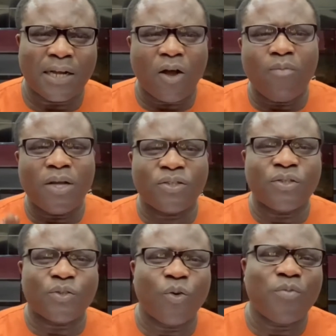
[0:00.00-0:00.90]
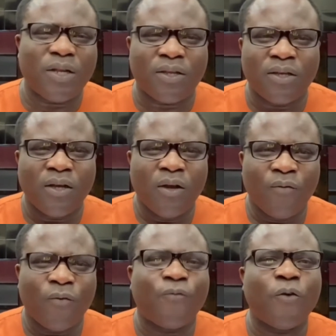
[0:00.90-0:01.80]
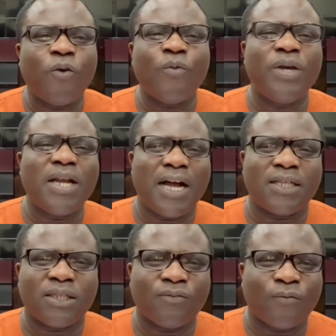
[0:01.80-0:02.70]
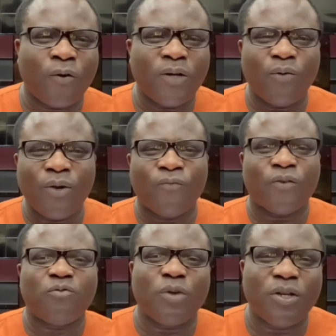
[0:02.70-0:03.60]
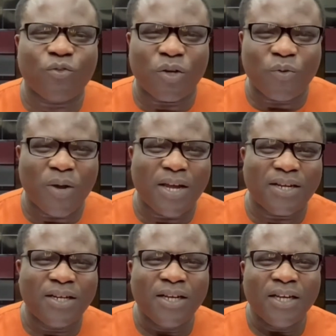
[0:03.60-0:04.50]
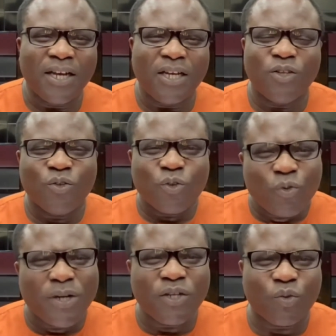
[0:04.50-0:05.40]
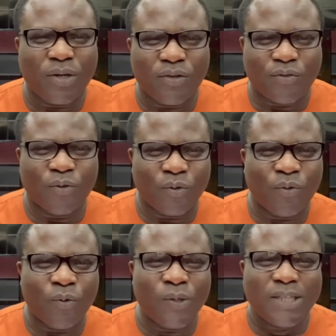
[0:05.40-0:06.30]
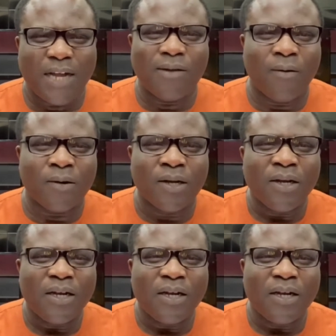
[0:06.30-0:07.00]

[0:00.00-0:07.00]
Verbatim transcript: And God bless you so much for following us all the way from 2021 into 2022. We thank God.